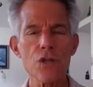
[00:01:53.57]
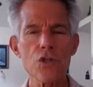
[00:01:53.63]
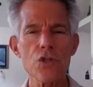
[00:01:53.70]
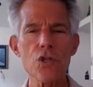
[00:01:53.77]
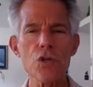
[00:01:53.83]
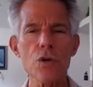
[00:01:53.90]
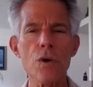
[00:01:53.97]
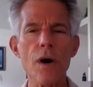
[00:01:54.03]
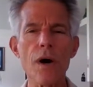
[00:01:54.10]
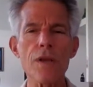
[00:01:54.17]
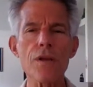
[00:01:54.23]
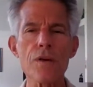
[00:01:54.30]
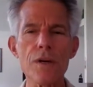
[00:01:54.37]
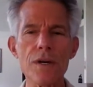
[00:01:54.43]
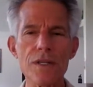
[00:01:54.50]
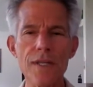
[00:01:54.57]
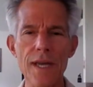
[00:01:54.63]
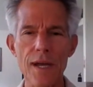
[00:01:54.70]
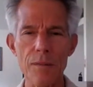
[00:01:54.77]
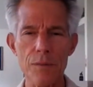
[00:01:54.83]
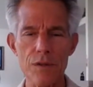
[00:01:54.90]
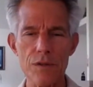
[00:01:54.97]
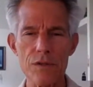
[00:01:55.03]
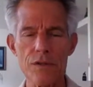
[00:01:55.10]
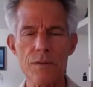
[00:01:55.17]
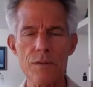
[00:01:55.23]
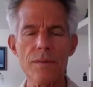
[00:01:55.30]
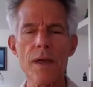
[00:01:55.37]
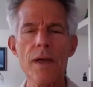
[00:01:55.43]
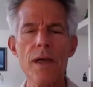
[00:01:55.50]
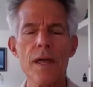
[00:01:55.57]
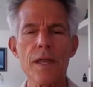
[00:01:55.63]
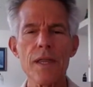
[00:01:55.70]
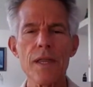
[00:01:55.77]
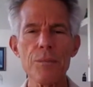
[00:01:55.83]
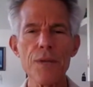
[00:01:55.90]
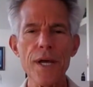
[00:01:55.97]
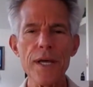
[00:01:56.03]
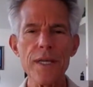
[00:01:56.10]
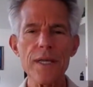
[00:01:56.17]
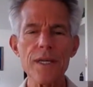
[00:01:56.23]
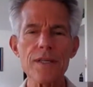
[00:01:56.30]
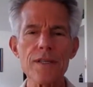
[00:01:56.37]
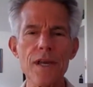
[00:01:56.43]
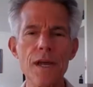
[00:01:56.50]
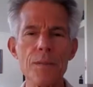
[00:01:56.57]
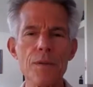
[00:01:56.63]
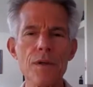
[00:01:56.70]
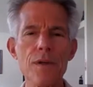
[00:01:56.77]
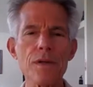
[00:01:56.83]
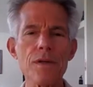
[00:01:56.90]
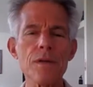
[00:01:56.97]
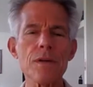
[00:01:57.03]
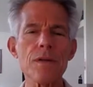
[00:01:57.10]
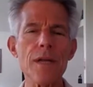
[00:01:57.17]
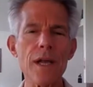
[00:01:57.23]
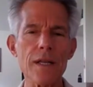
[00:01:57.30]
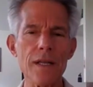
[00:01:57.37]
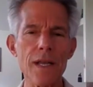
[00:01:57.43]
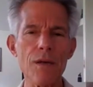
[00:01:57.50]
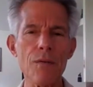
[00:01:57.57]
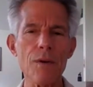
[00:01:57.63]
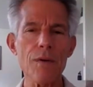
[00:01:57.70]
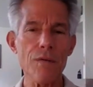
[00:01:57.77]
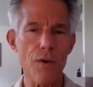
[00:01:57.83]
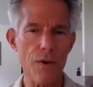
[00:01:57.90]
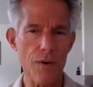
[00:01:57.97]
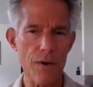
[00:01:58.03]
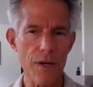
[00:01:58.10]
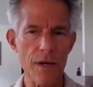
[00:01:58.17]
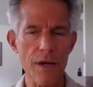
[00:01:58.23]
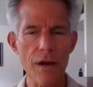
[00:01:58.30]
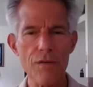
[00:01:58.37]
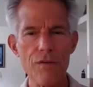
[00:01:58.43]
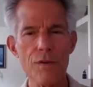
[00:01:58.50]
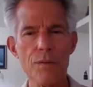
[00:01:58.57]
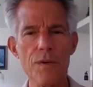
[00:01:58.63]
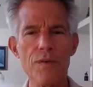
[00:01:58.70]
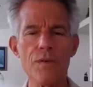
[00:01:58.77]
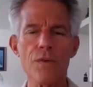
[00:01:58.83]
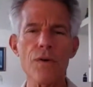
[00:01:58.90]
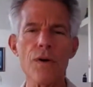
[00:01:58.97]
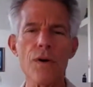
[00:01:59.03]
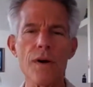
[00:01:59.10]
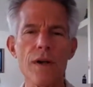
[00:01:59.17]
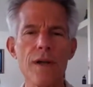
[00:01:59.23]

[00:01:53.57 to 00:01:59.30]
two other examples. The blatant example is a technique we've already covered before.